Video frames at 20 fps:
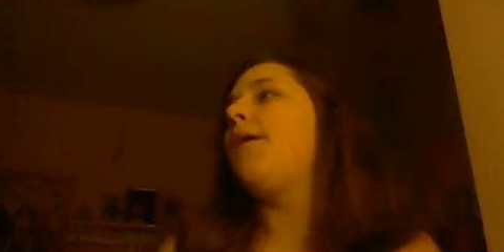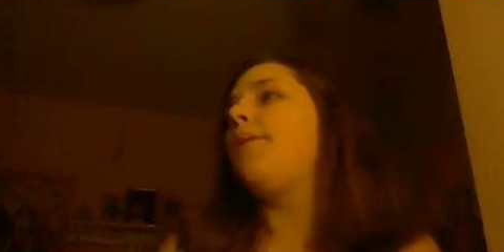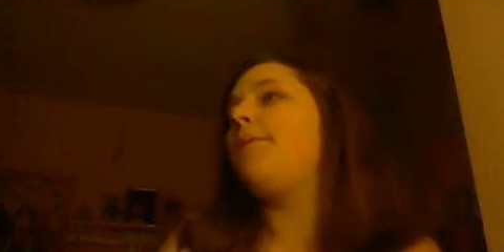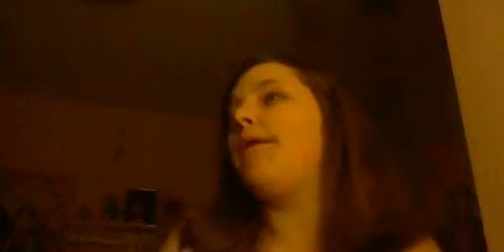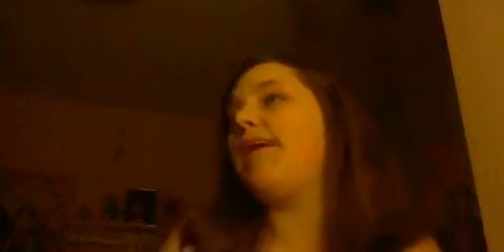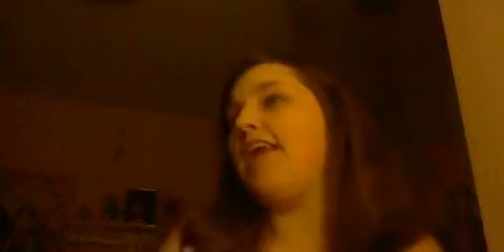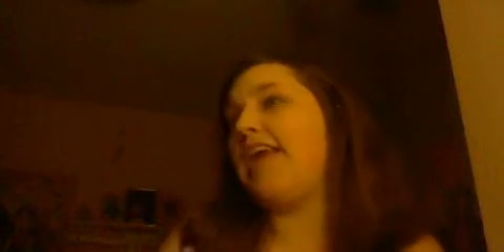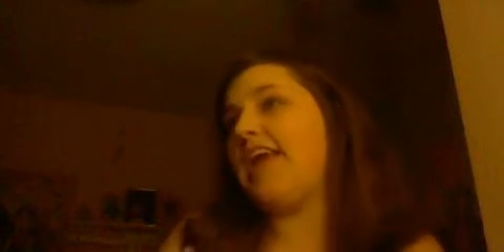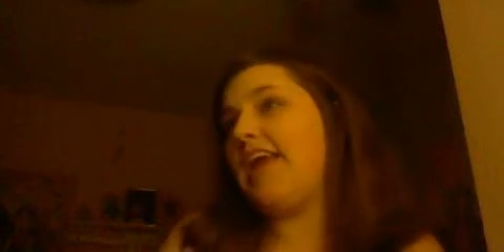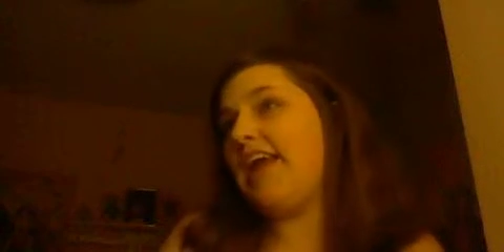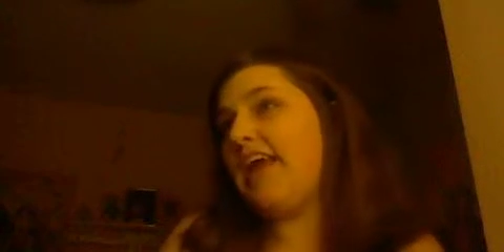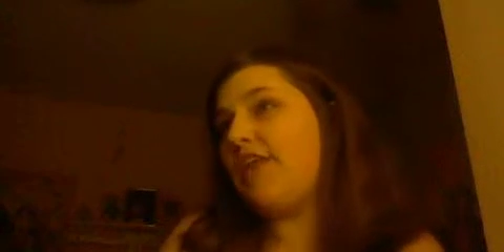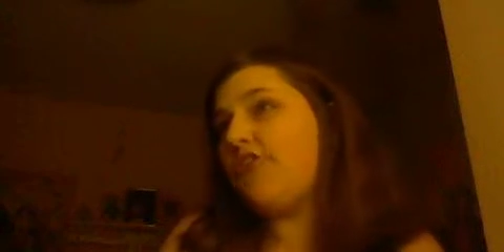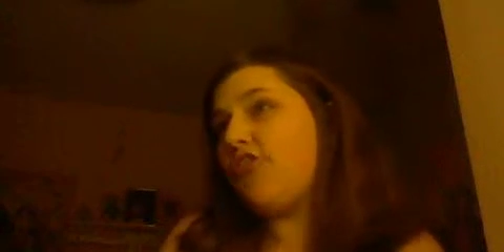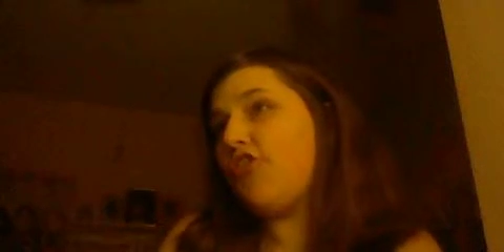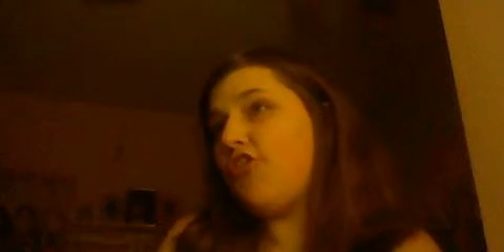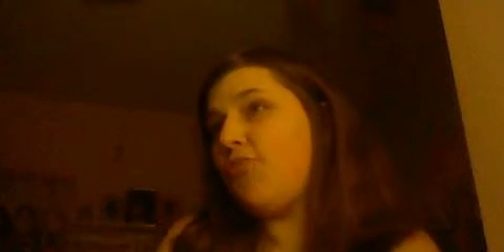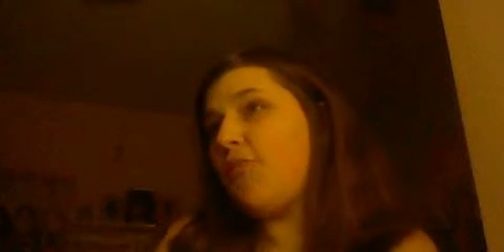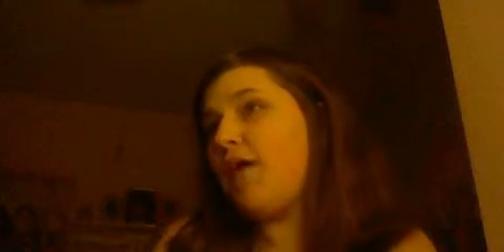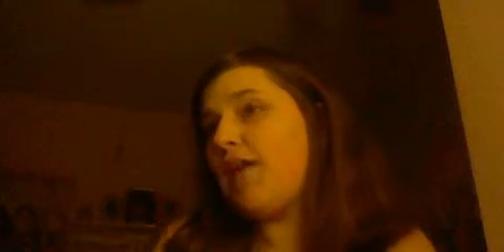But I can't
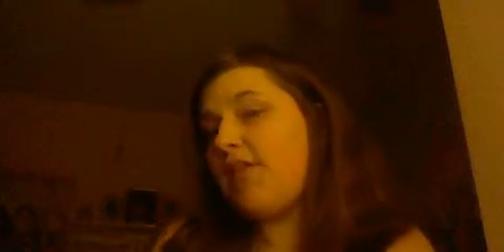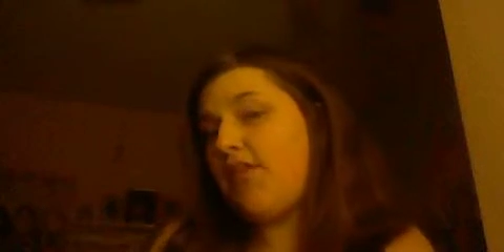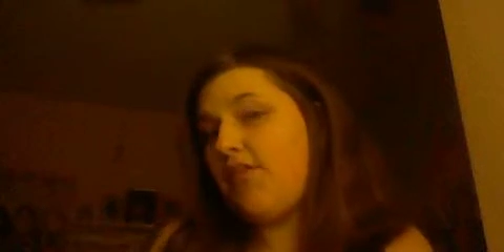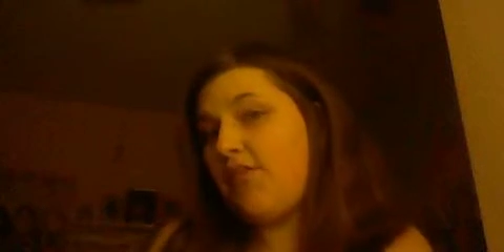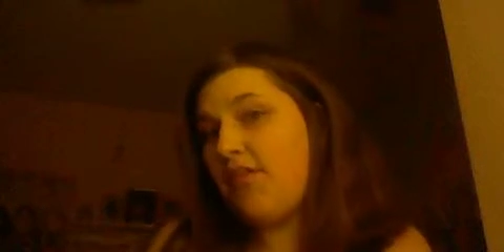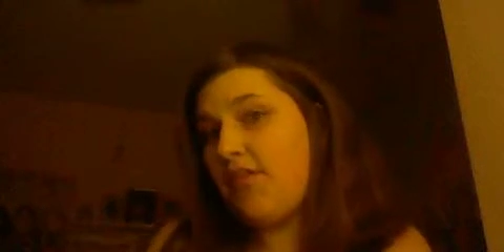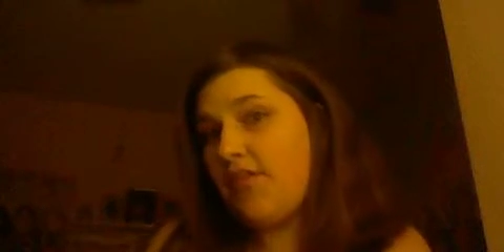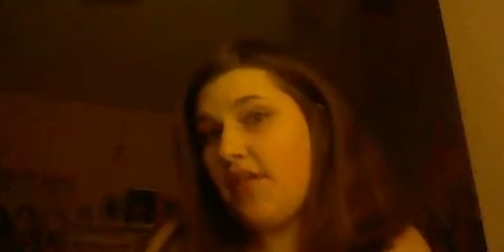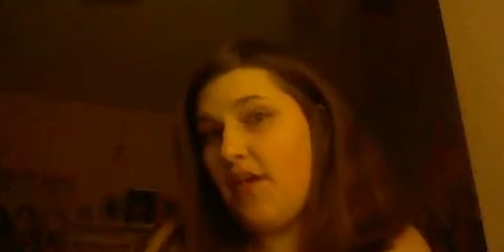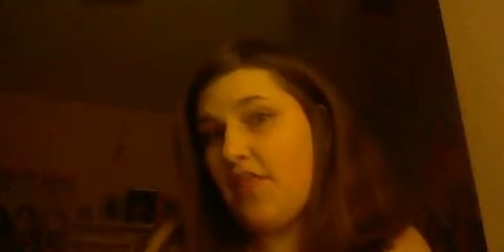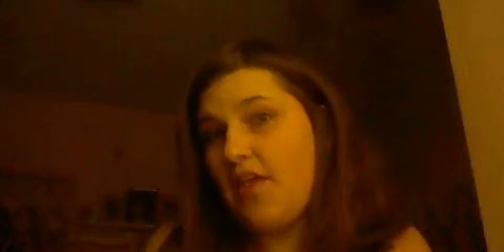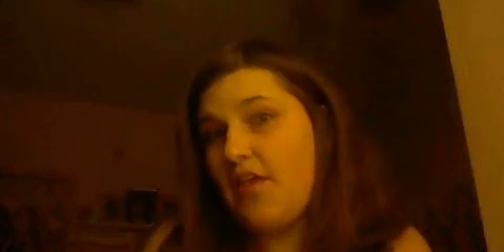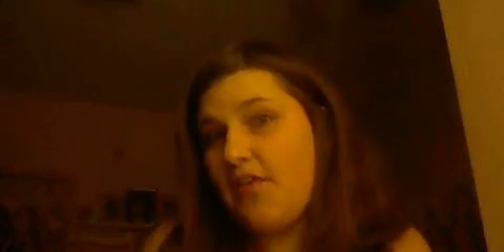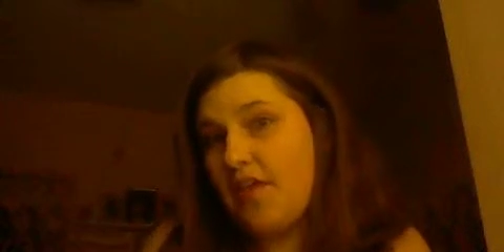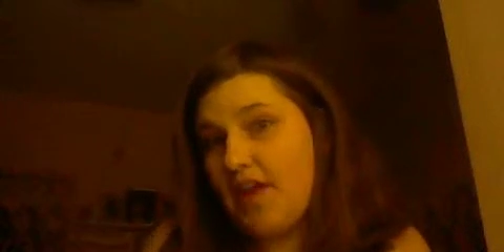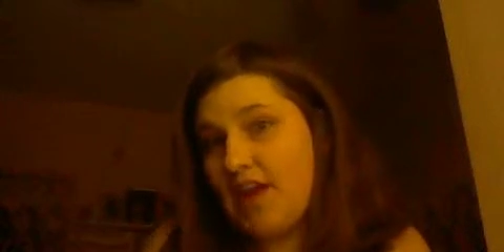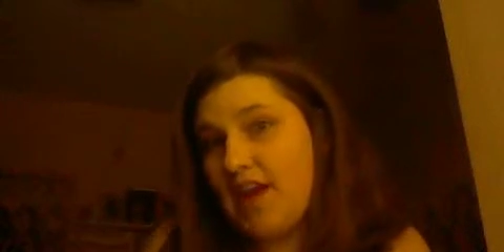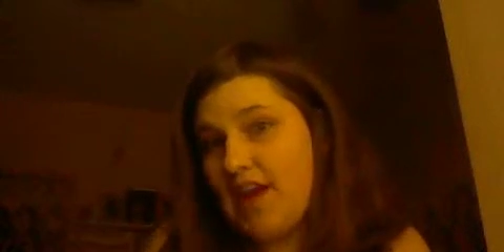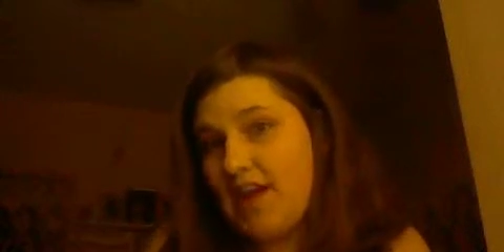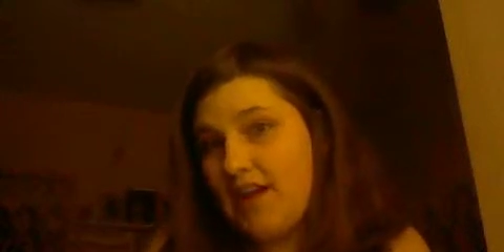just make this in depth as
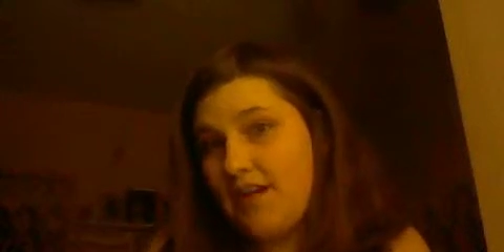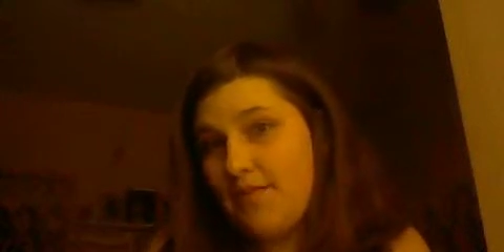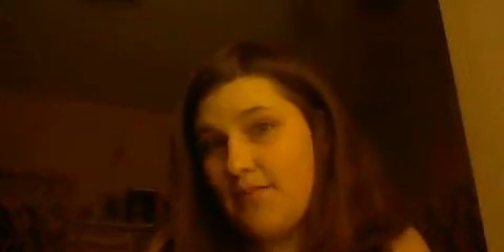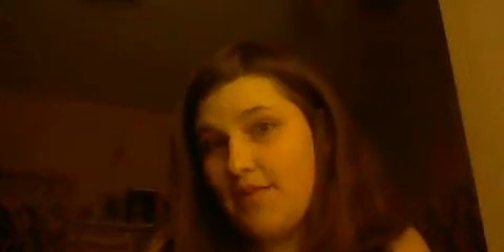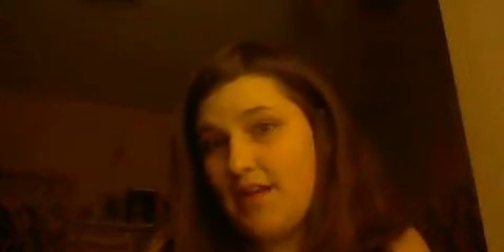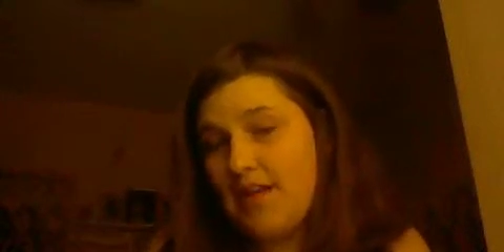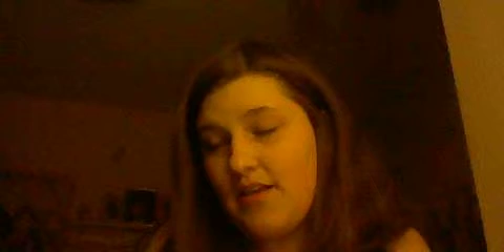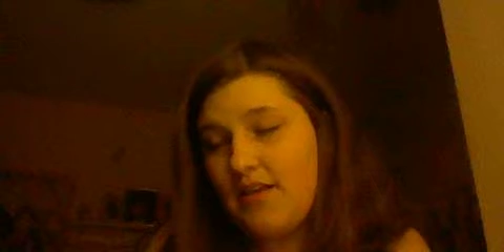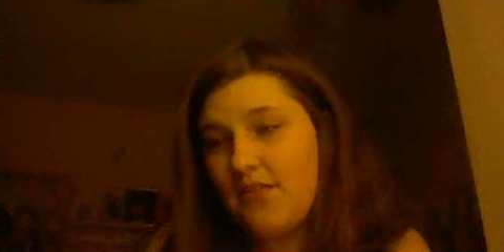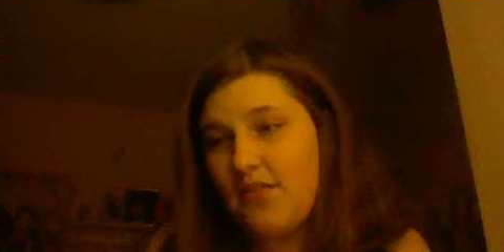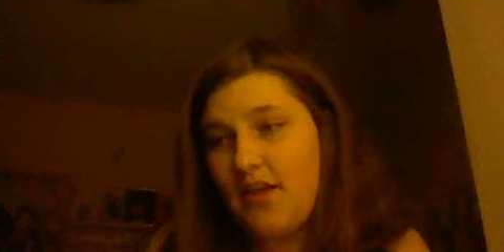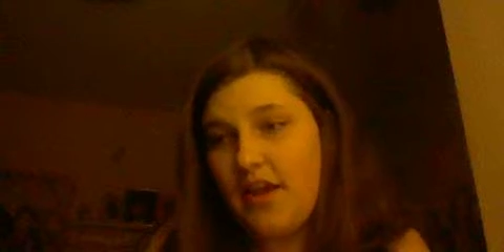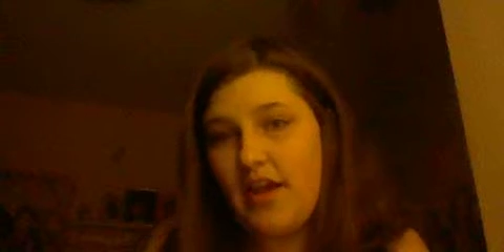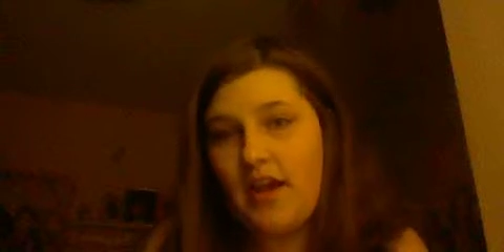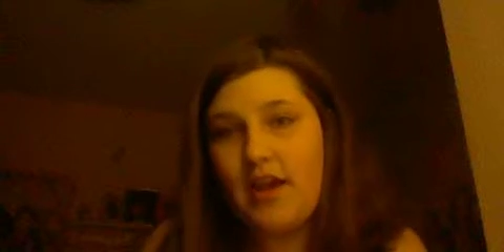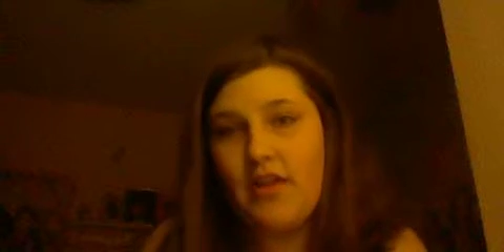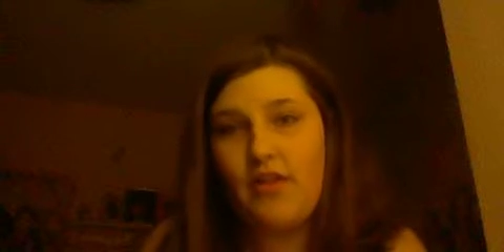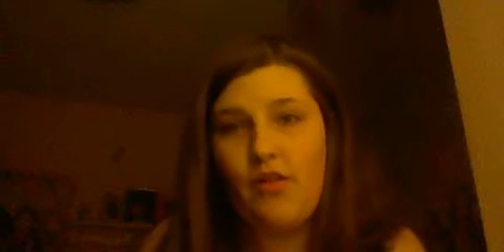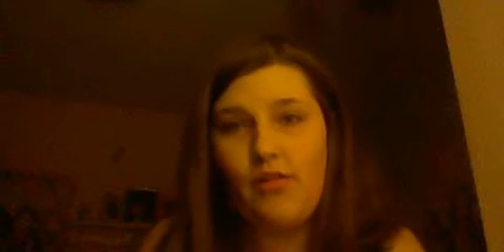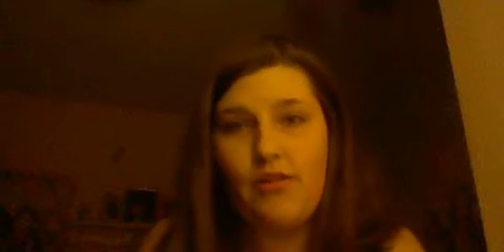I can because I
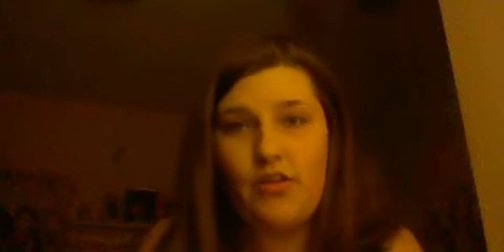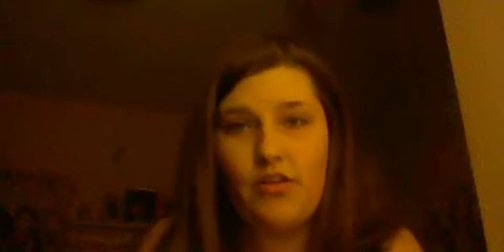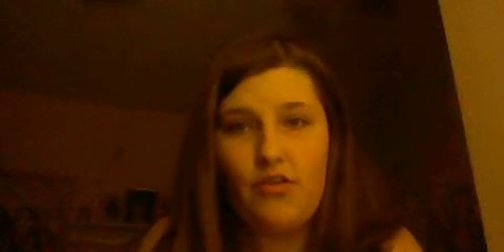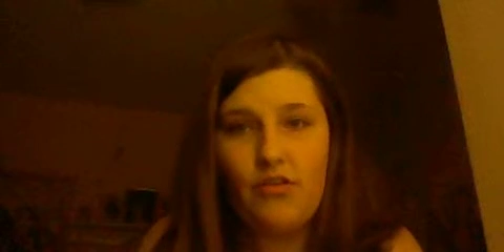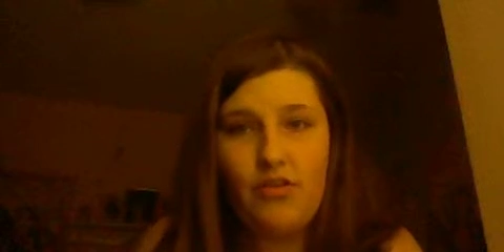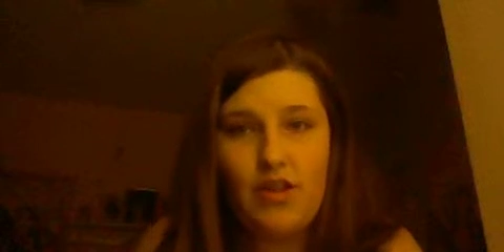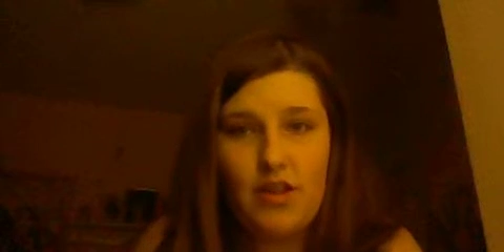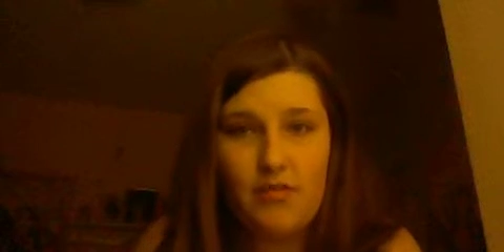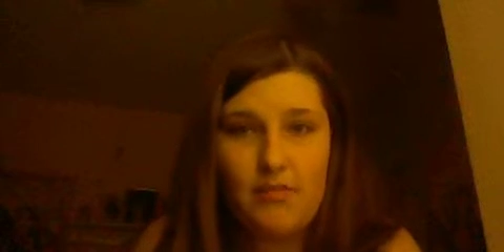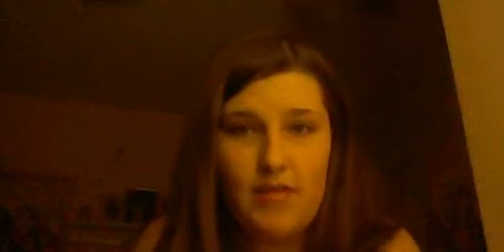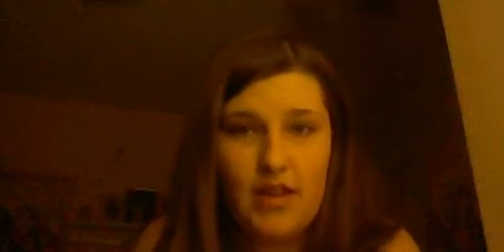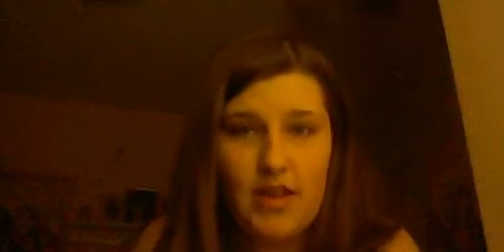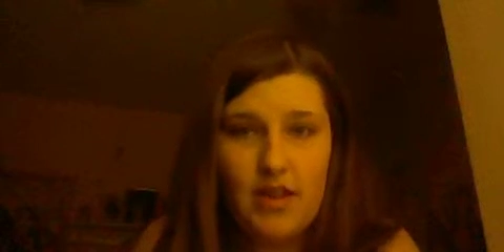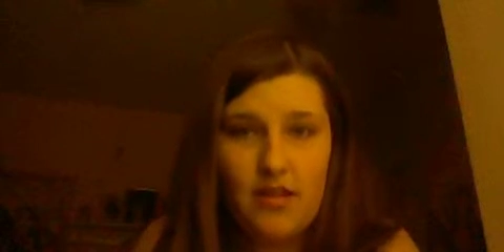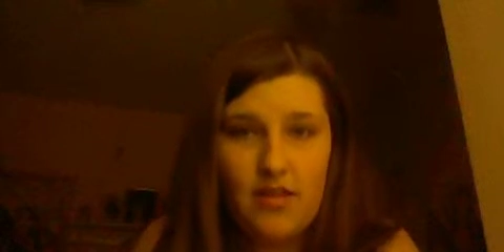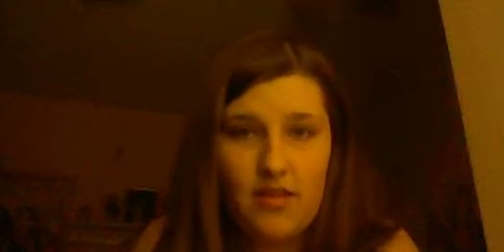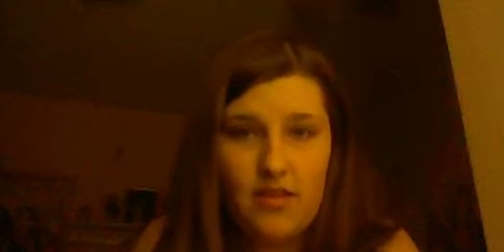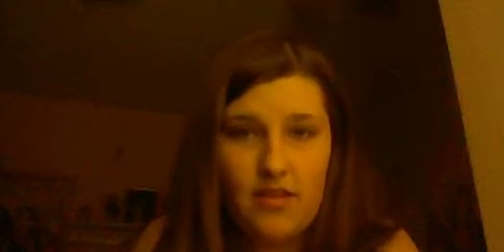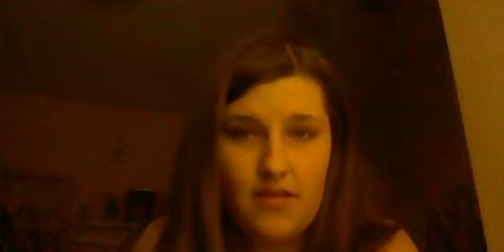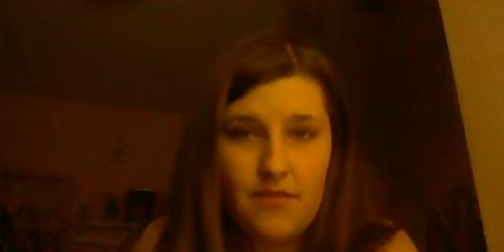can only do 10
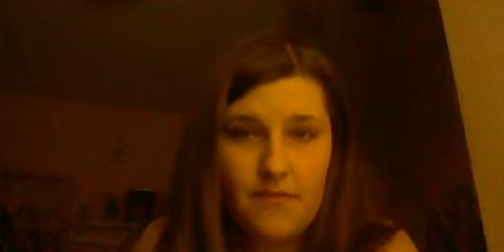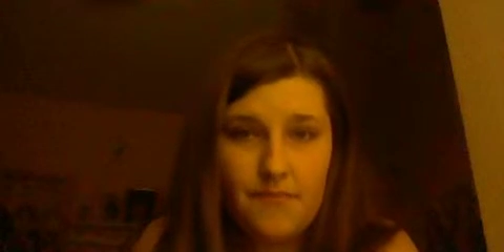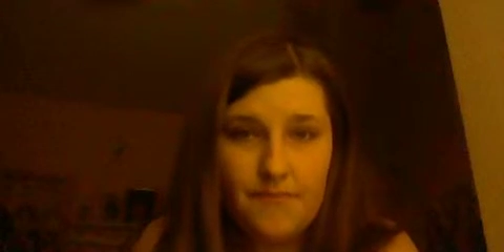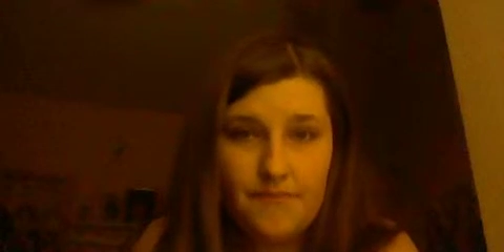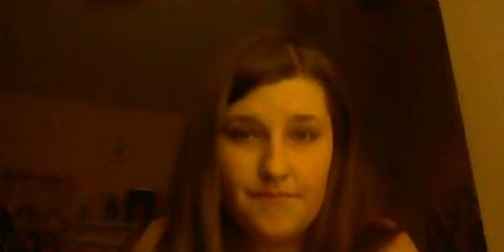minutes.